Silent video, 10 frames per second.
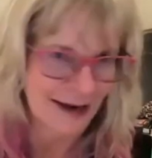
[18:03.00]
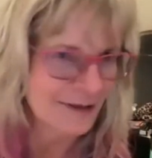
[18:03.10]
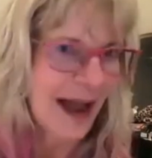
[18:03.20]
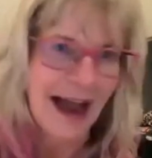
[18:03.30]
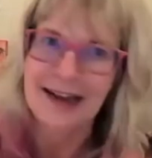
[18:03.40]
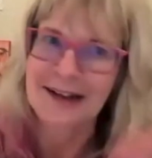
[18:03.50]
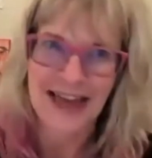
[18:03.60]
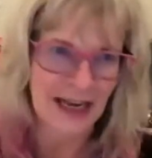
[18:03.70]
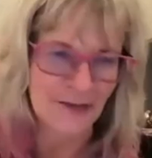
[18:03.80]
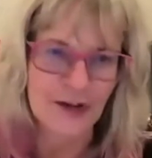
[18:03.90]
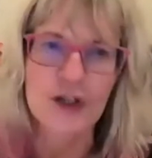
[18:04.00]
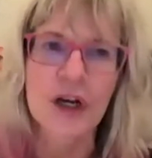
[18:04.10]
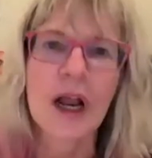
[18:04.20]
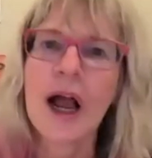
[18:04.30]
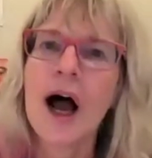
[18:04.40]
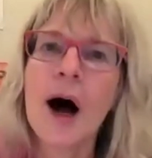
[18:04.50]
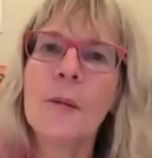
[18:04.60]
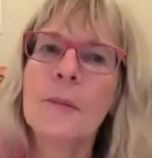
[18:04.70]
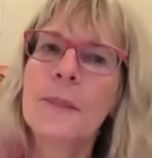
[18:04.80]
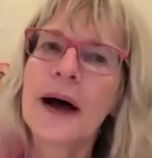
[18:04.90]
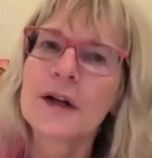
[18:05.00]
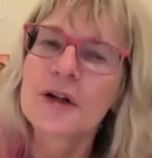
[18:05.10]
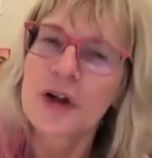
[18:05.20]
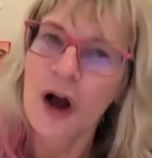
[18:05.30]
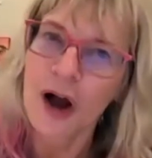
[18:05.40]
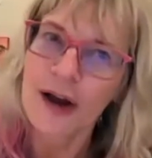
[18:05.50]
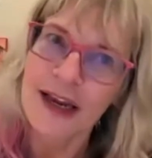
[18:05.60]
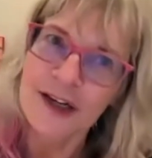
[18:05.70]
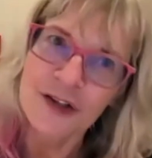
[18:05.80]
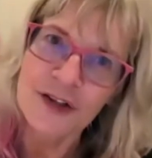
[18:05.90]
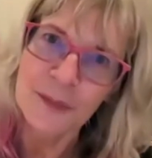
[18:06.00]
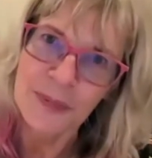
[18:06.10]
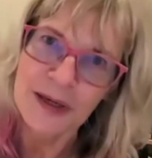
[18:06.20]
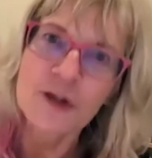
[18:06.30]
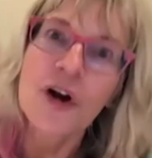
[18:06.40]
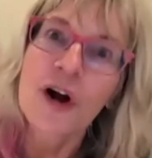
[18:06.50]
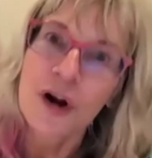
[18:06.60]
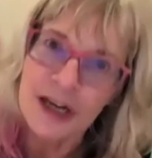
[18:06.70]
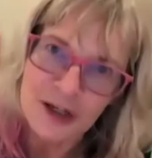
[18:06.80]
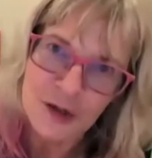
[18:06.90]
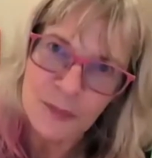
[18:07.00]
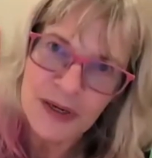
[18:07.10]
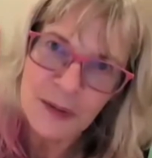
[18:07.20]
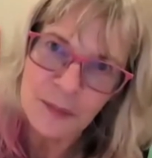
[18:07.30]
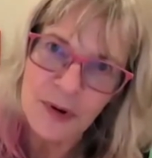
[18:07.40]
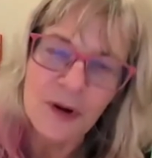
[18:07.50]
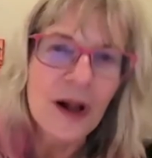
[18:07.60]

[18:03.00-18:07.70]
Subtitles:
on television, but talking to people,